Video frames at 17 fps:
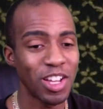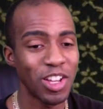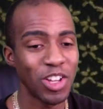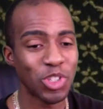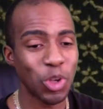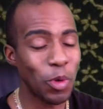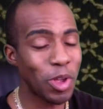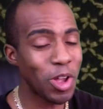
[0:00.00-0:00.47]

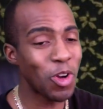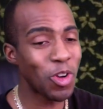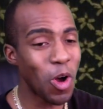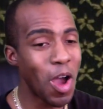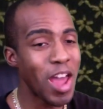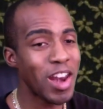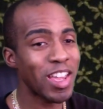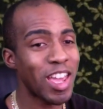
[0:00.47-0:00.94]
So we're gonna
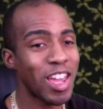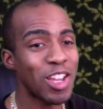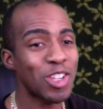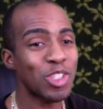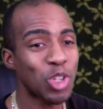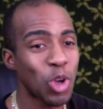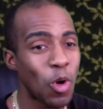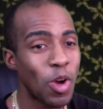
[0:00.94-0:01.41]
go ahead and get
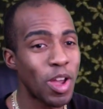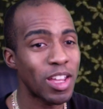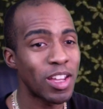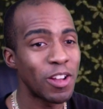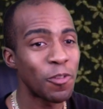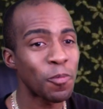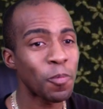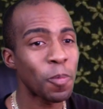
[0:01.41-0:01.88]
into it.
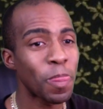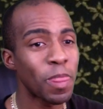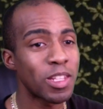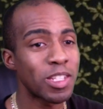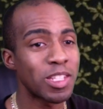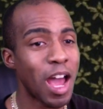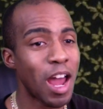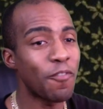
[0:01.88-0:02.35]

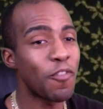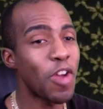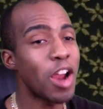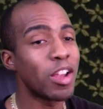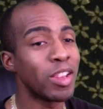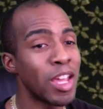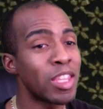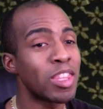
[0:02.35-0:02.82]
It's not a
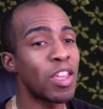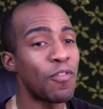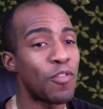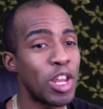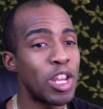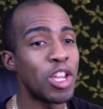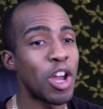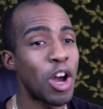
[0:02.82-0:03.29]
very lengthy
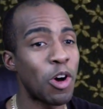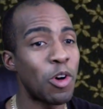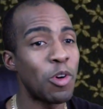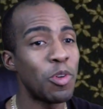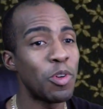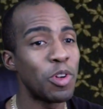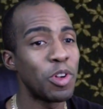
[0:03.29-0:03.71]
video.